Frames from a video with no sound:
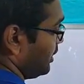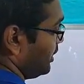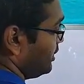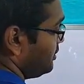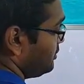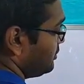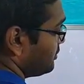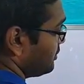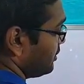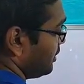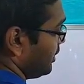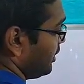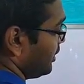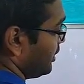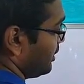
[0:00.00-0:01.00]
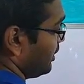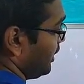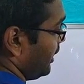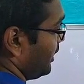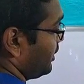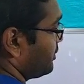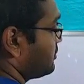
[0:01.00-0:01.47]
in
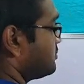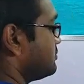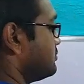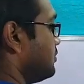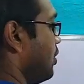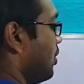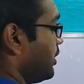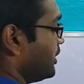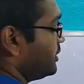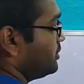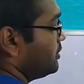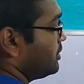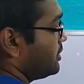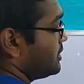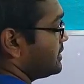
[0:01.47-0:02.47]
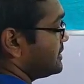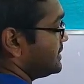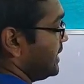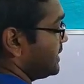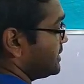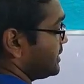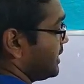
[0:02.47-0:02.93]
A or in
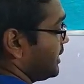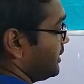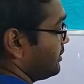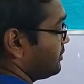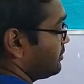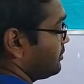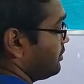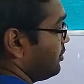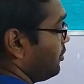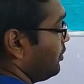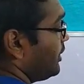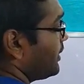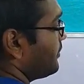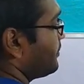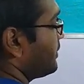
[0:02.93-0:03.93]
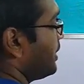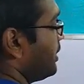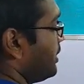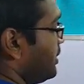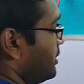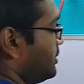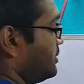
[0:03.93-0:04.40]
set A. Okay,
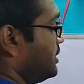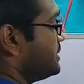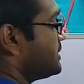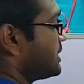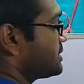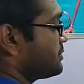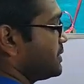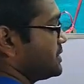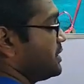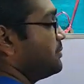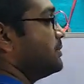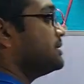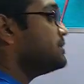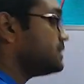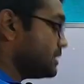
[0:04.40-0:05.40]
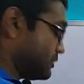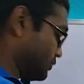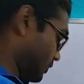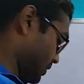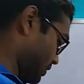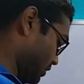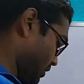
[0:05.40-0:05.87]
this expression means this
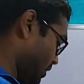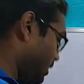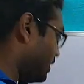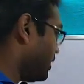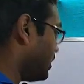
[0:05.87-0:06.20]
one.